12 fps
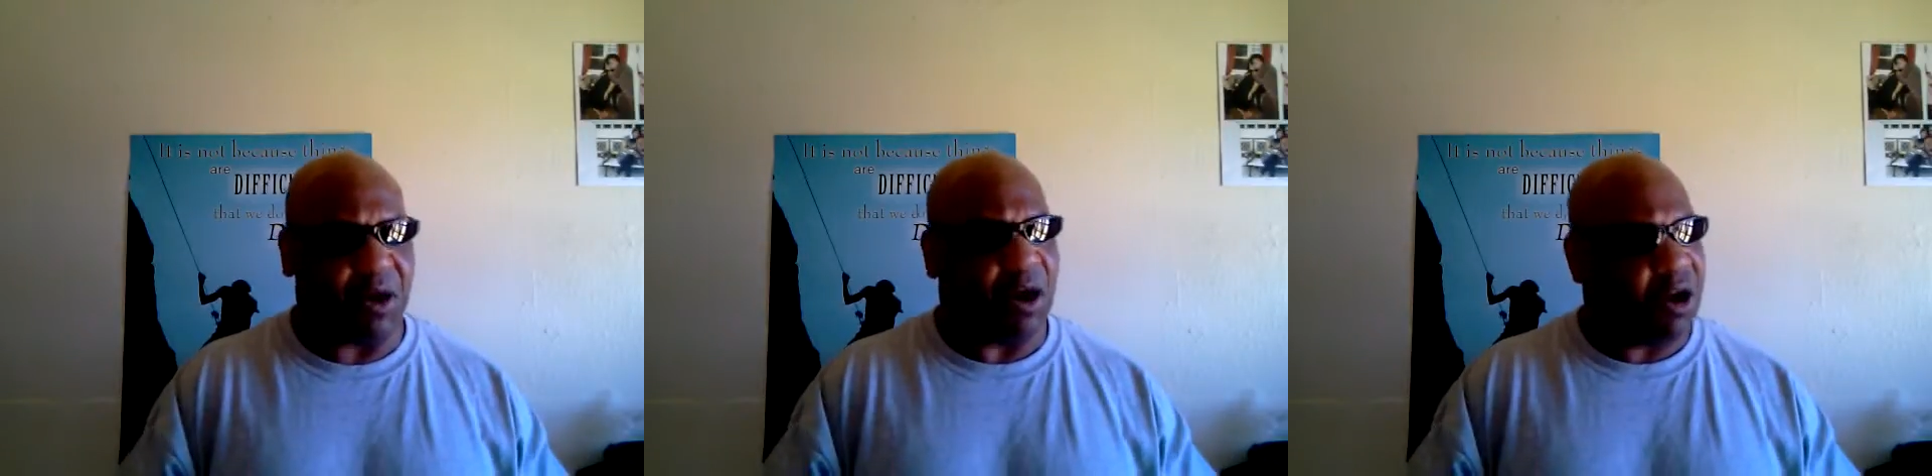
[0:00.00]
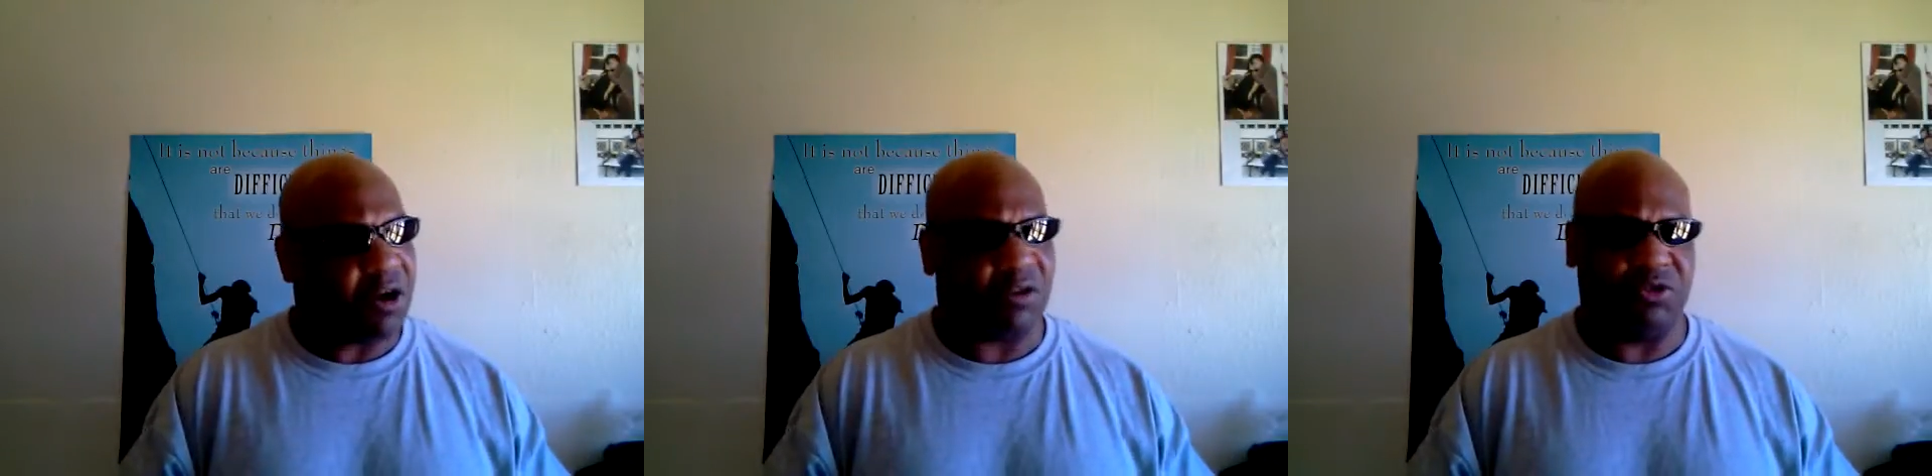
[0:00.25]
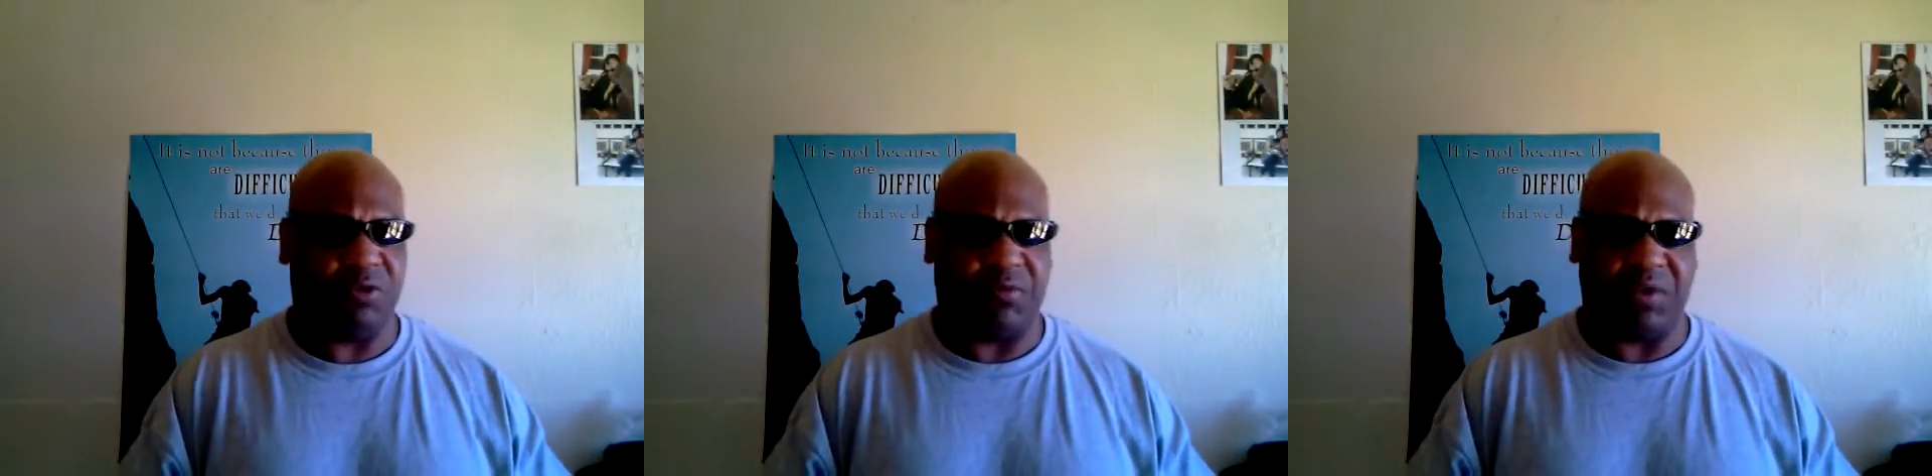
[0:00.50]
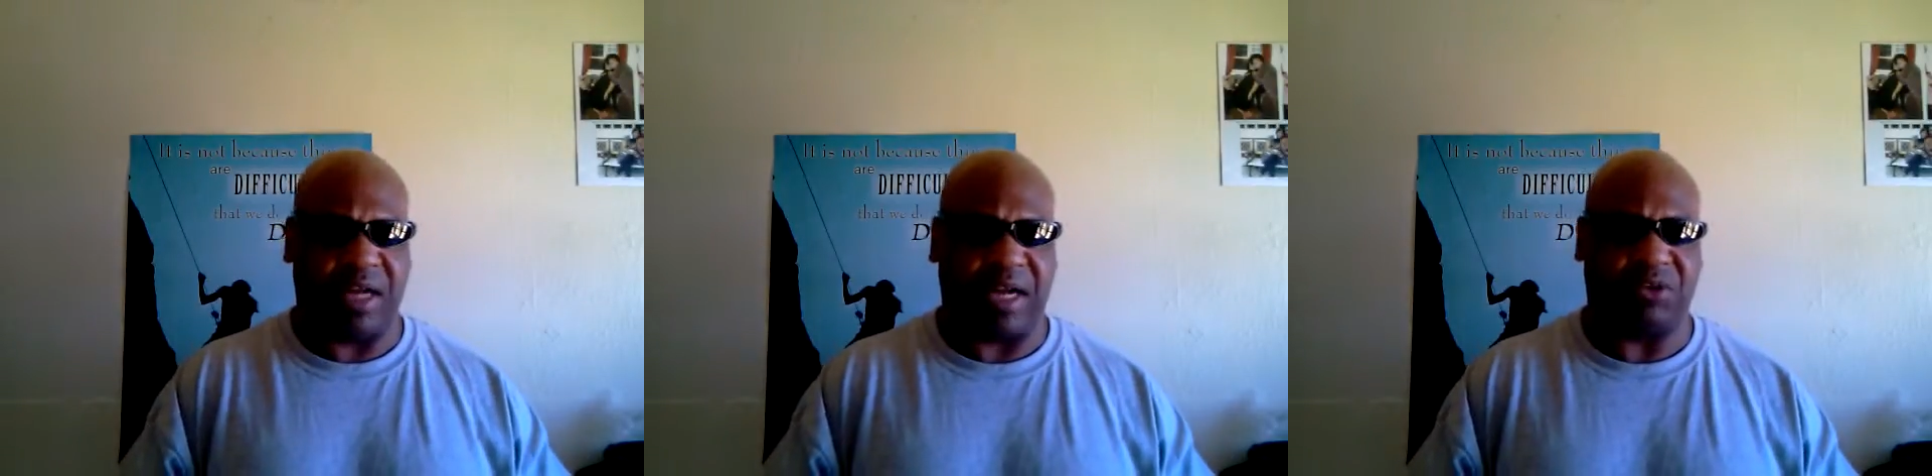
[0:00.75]
all
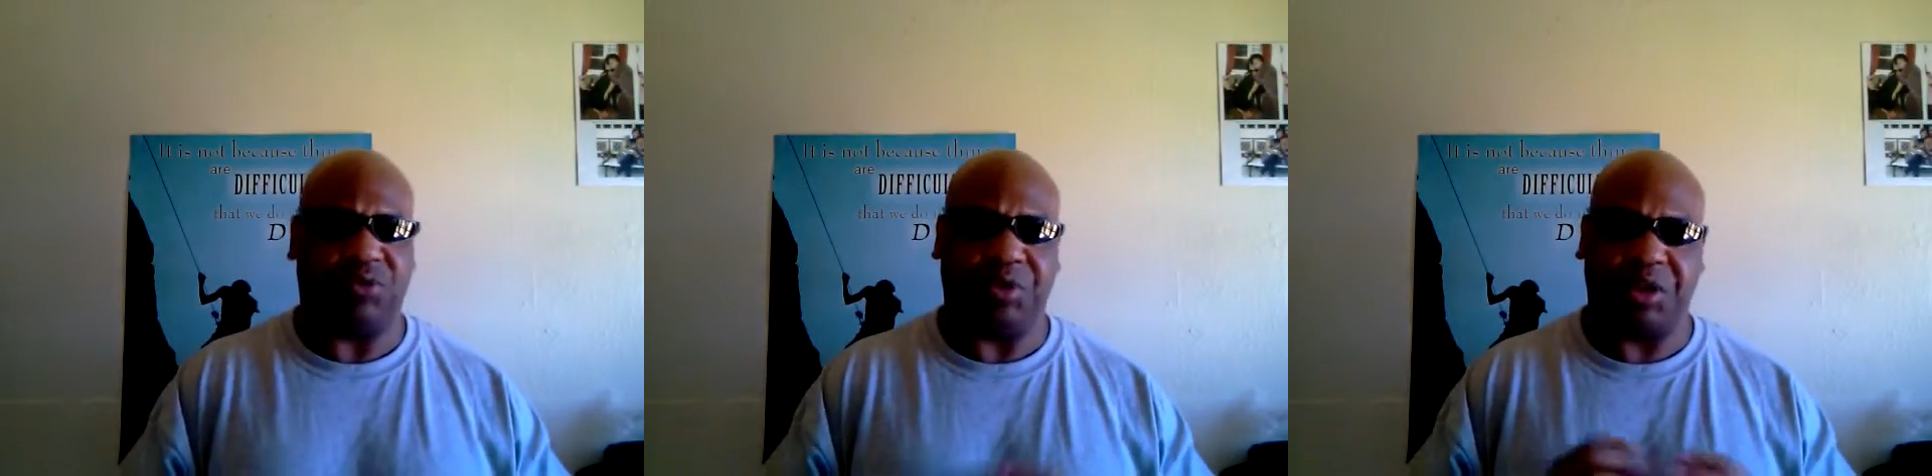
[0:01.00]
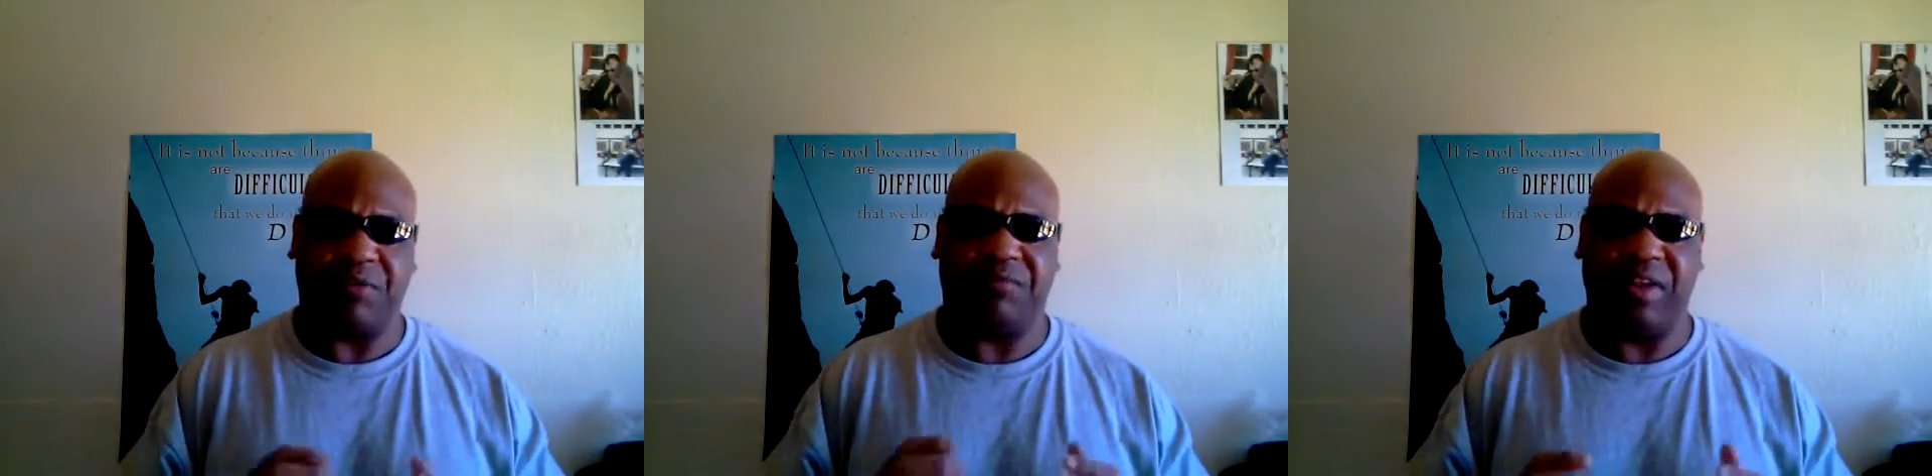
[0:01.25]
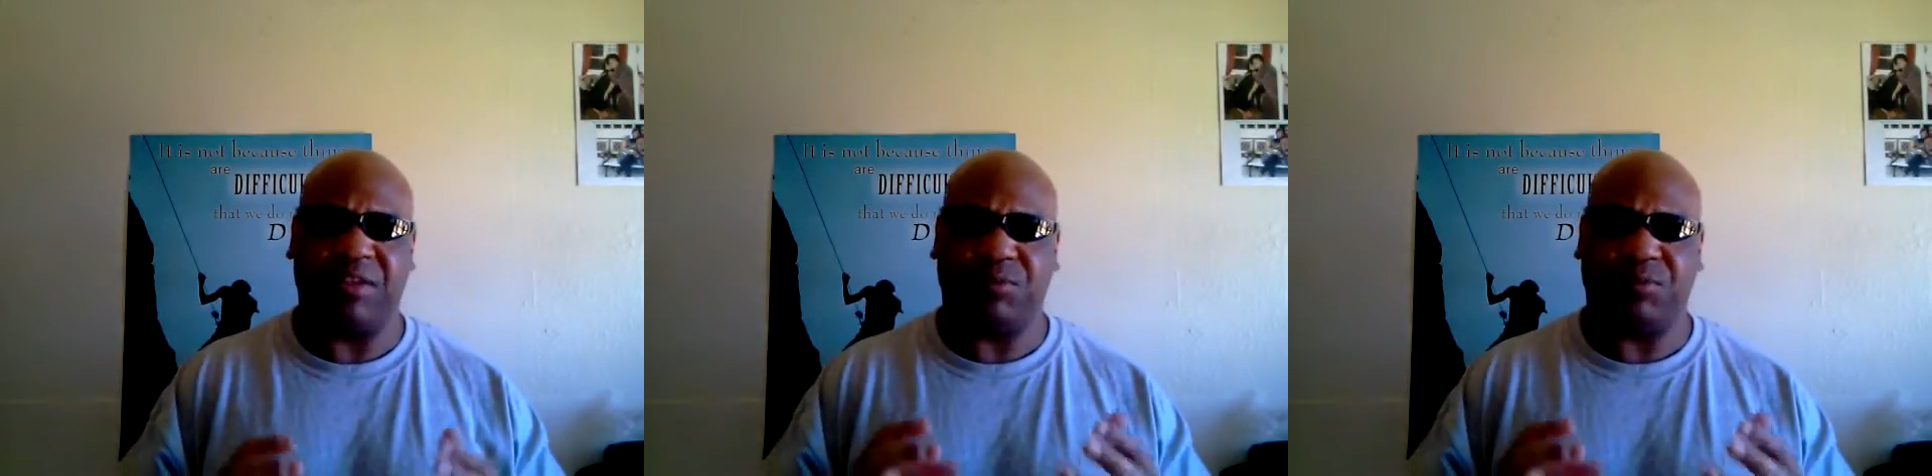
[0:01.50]
juveniles who interface